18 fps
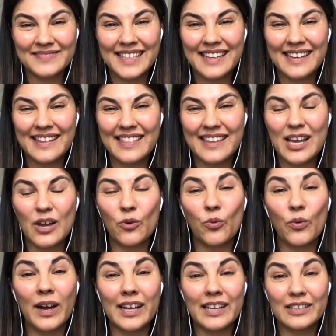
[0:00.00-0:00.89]
They're
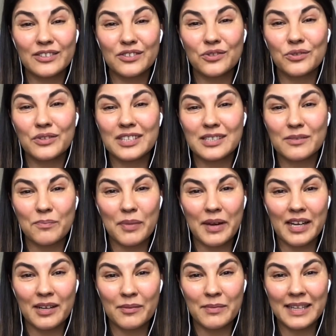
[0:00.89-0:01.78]
wired to
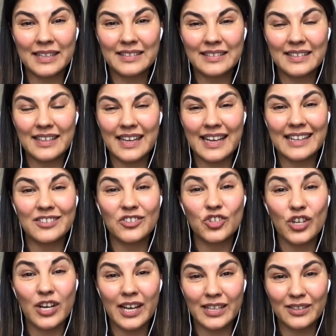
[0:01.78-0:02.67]
experiment and
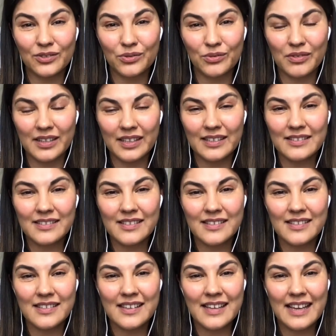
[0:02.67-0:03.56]
try new
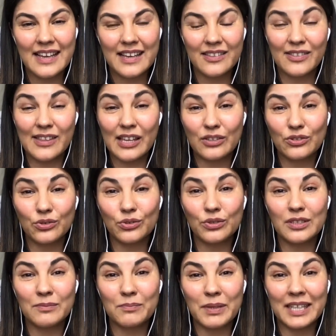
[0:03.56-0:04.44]
things. They
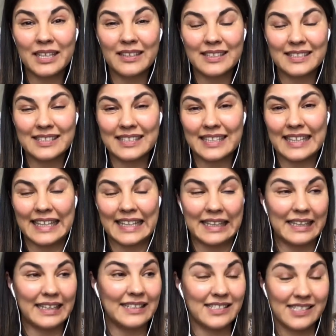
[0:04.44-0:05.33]
do it because
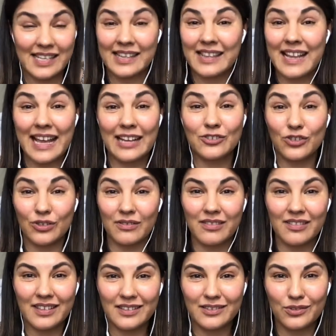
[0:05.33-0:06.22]
it's a natural
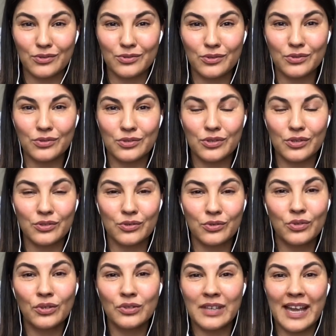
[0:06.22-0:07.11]
thing to do. So
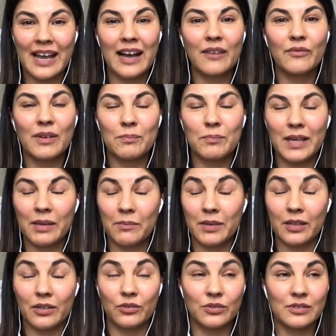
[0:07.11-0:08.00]
you don't have a
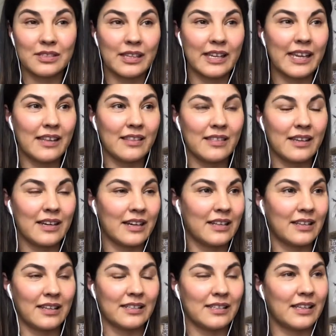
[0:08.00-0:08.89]
baby who's laying
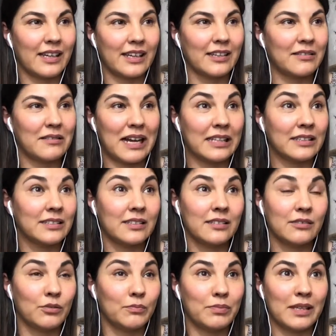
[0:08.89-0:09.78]
there and like,
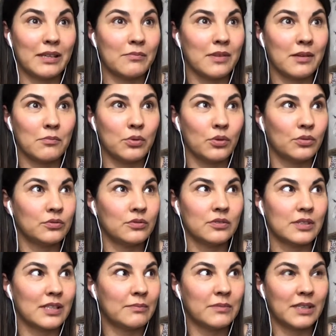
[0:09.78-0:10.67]
until you pay me a
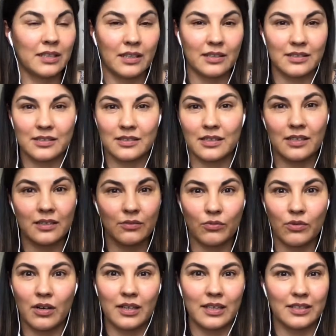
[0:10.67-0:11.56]
bonus, I'm not going to start
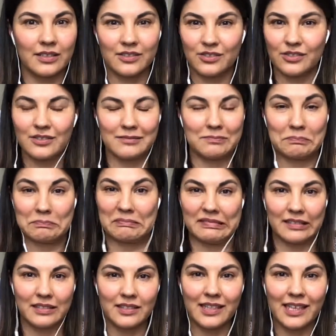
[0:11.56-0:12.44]
walking. Just
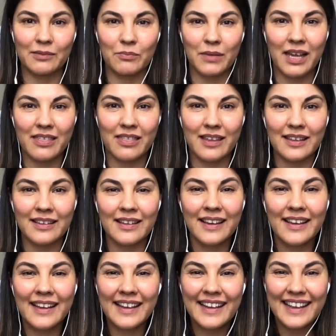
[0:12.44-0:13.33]
not my thing.
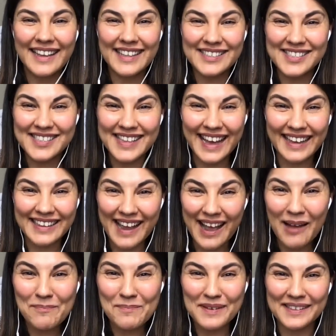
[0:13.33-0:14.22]
It's not
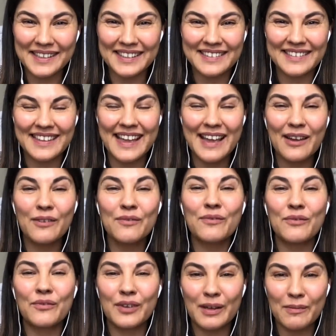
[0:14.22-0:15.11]
happening.
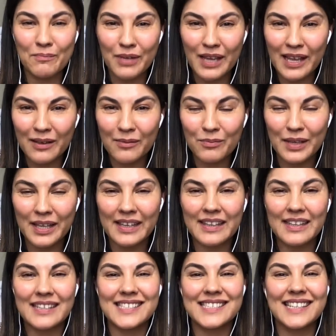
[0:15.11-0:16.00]
Every
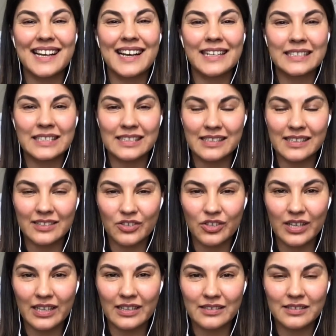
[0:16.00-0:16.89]
baby is constantly
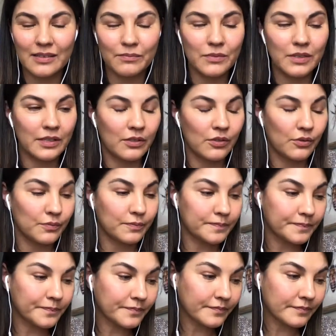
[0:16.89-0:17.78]
trying something new.
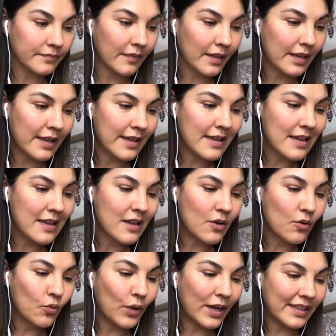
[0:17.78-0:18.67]

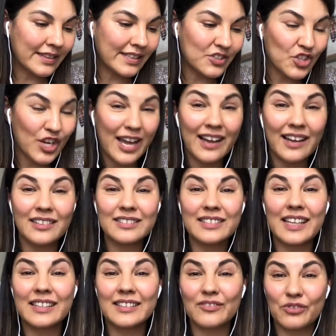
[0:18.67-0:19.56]
When the
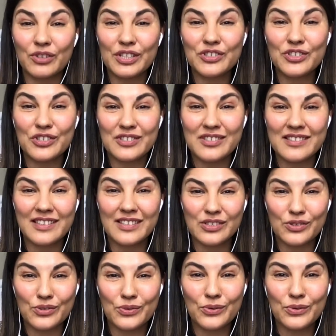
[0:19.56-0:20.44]
child then reaches
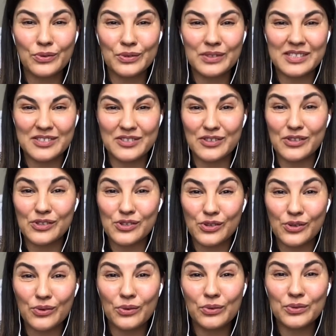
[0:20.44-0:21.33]
the school, it's the
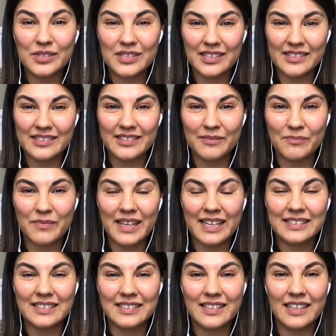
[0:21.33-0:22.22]
school system
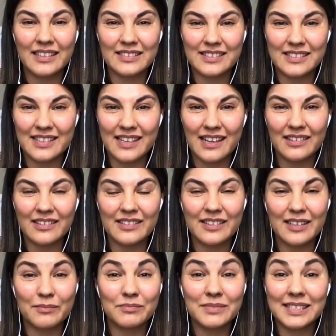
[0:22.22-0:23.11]
that starts
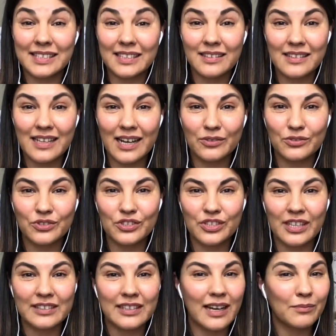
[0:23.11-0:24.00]
telling them, sit down,
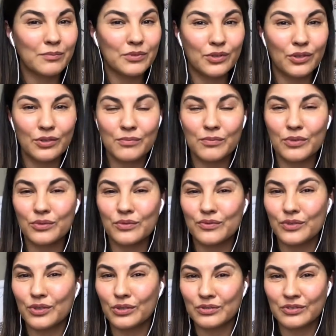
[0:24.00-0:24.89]
shut up, don't
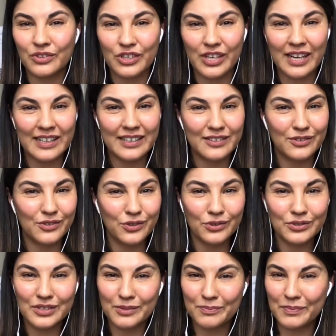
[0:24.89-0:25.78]
move, don't try,
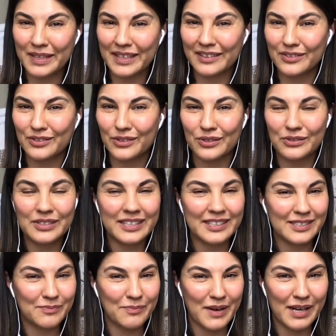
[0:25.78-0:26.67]
don't speak, don't
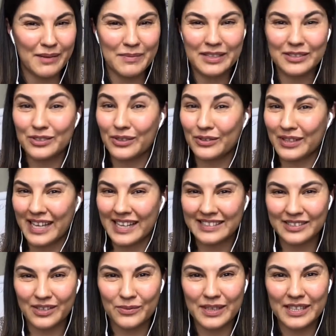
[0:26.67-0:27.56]
experiment, don't
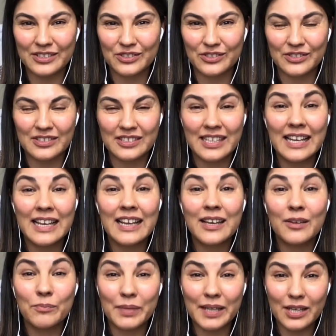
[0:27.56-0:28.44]
ask questions,
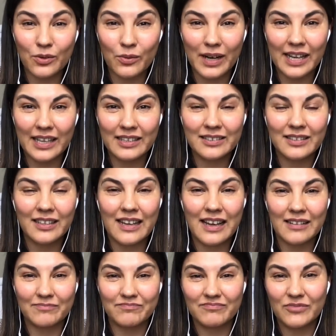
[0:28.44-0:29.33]
be quiet,
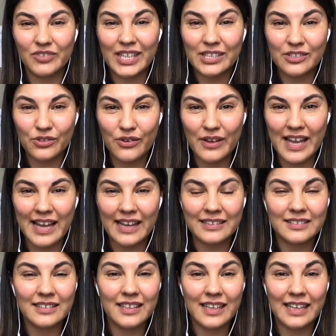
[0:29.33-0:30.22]
raise your
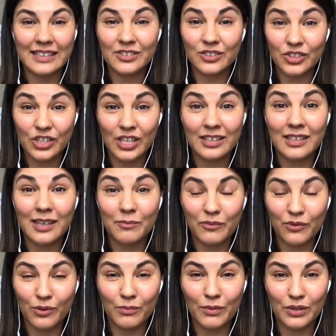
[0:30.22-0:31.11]
hand, and shut
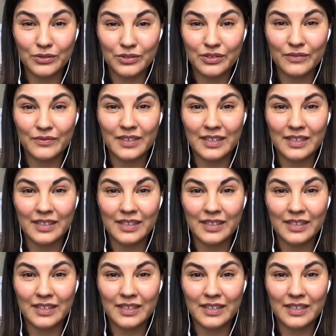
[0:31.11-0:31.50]
up for most of the